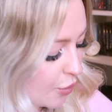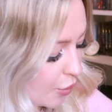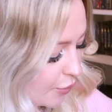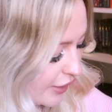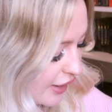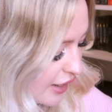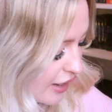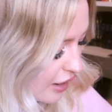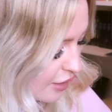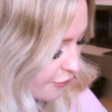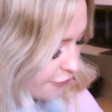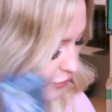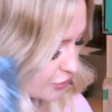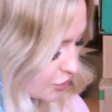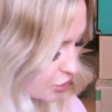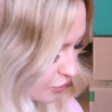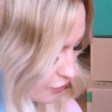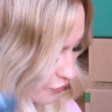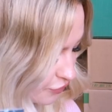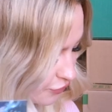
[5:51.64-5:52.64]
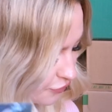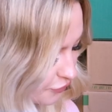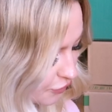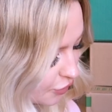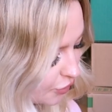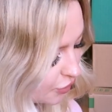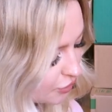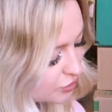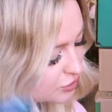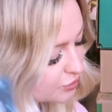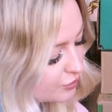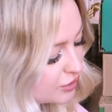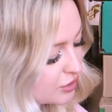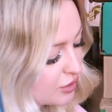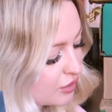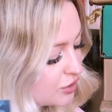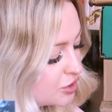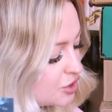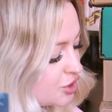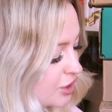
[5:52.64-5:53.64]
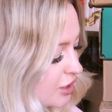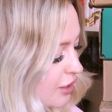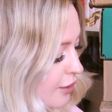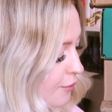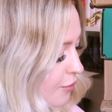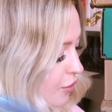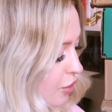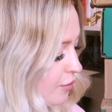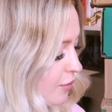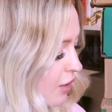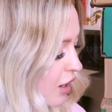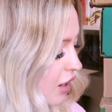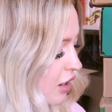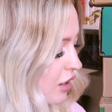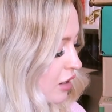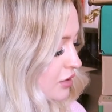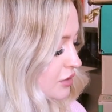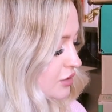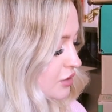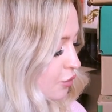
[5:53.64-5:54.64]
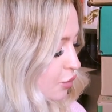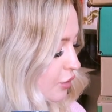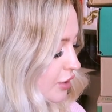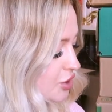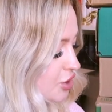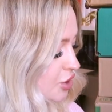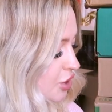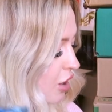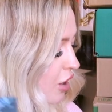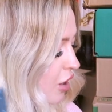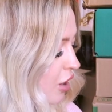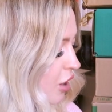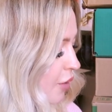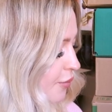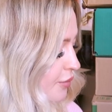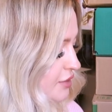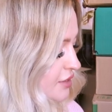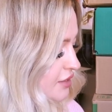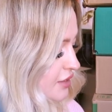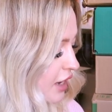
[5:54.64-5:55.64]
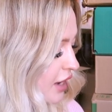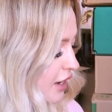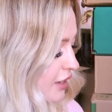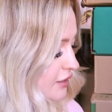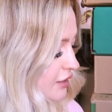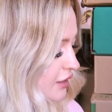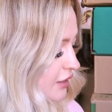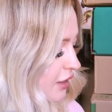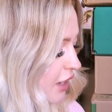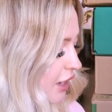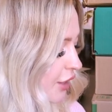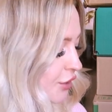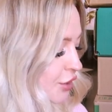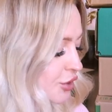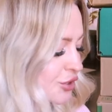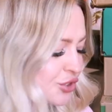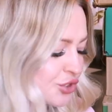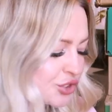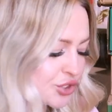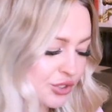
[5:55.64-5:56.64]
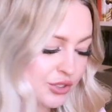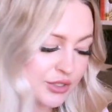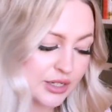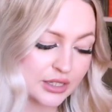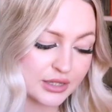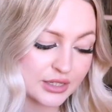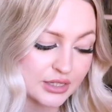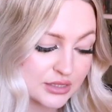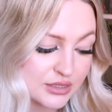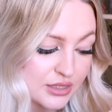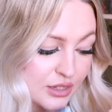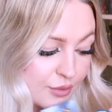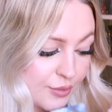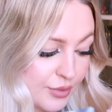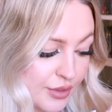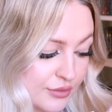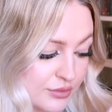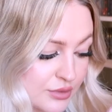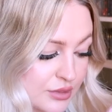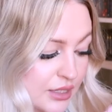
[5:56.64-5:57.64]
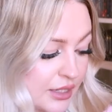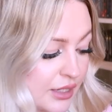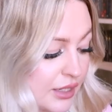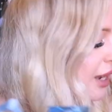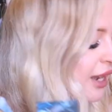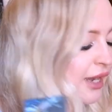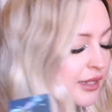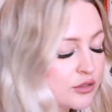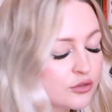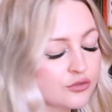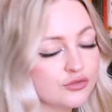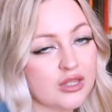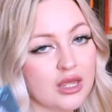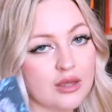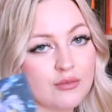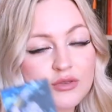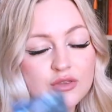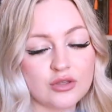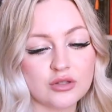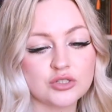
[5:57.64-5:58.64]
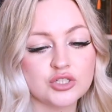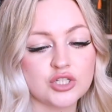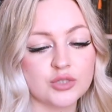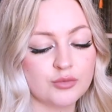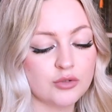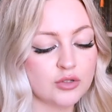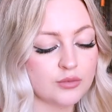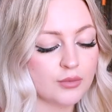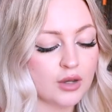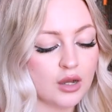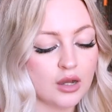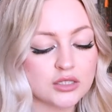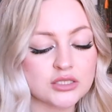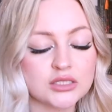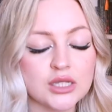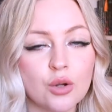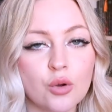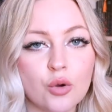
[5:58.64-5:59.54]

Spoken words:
But we have some foiled mythology bookmarks, which are Poseidon and Ashun, I think is how you pronounce it. I love their mythology bookmarks. They're